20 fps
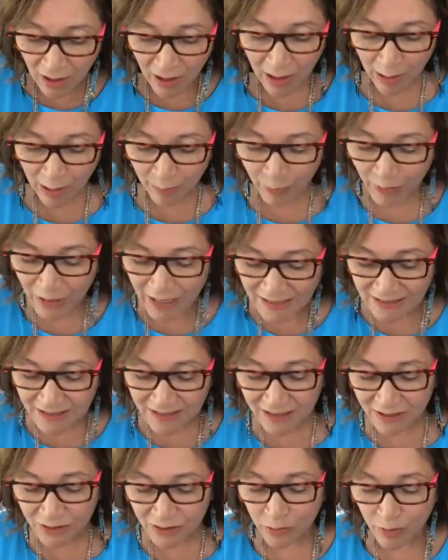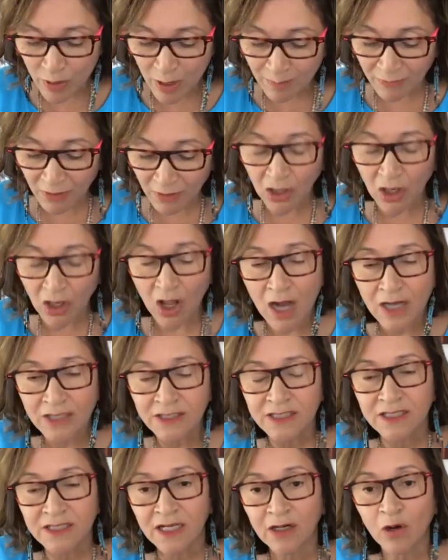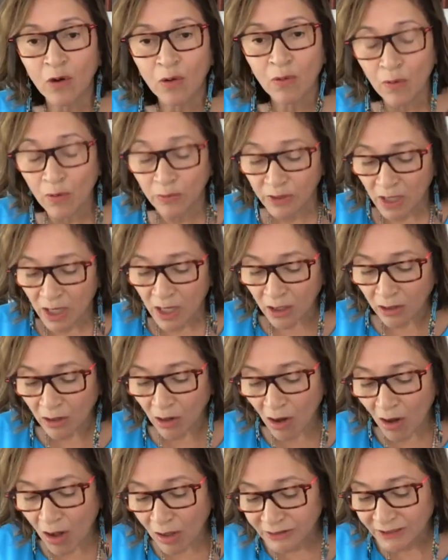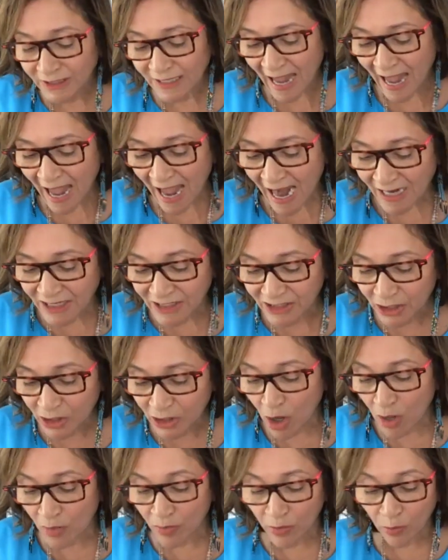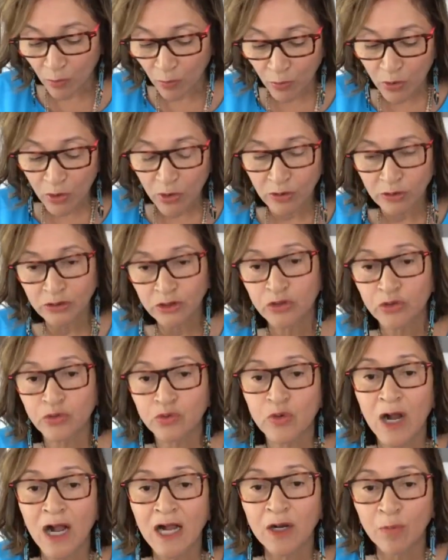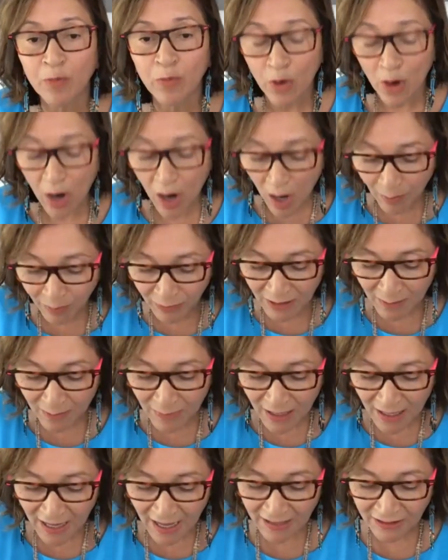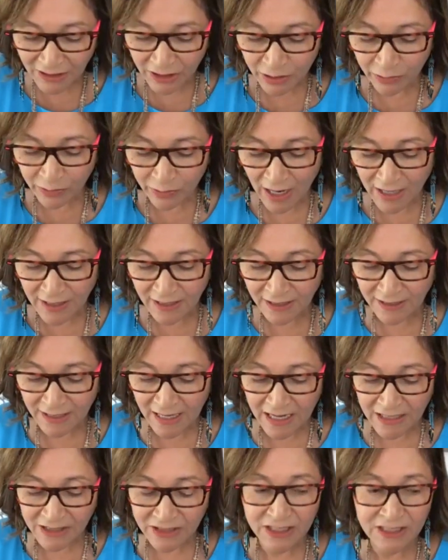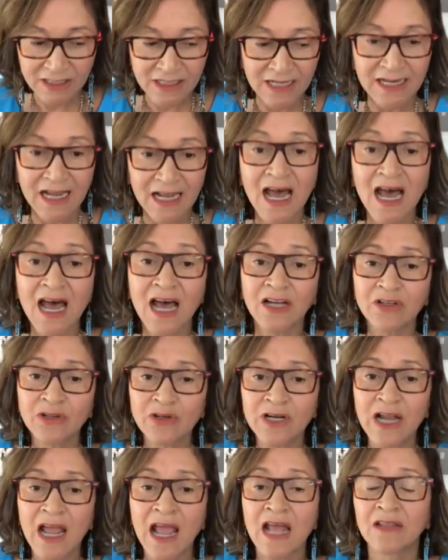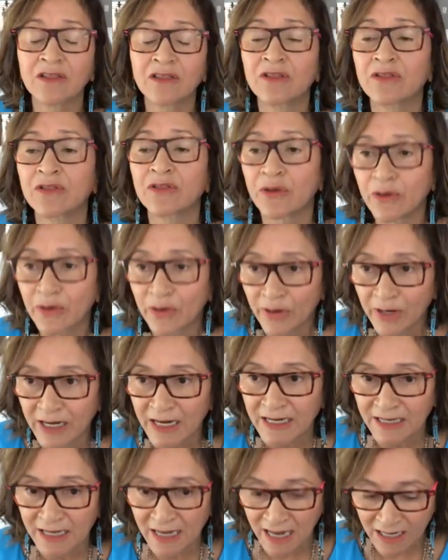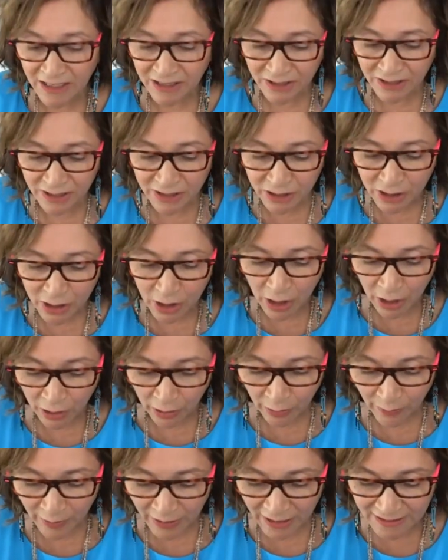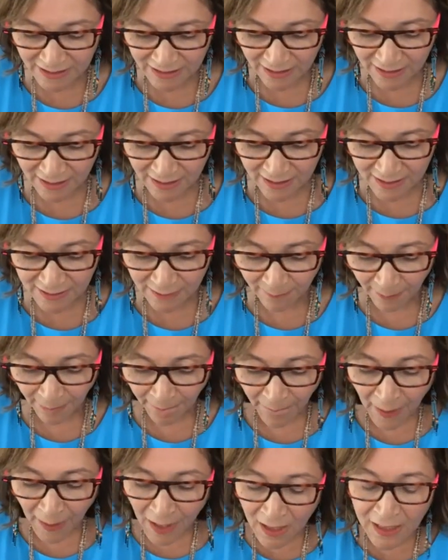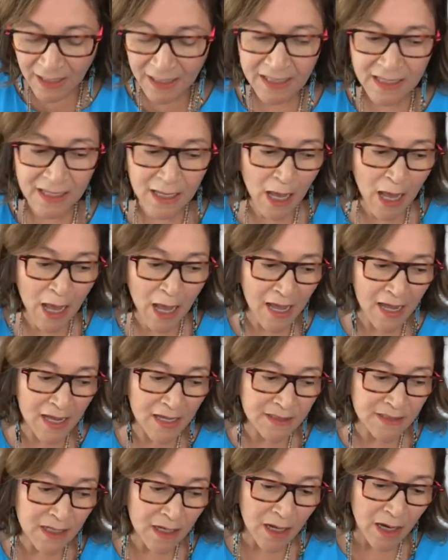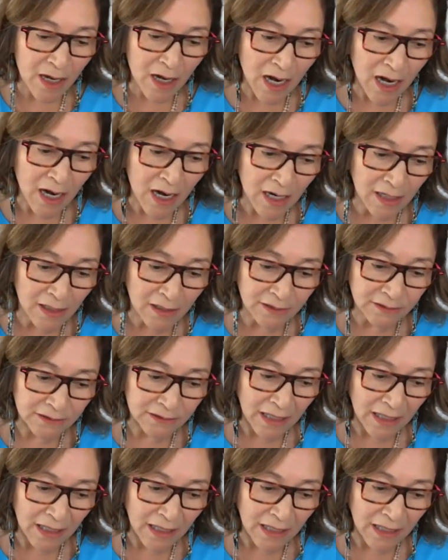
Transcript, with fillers: our President Trump launched the quote, call to action on the world drug problem at the United Nations, and one hundred thirty nations agreed to this. He has, uh,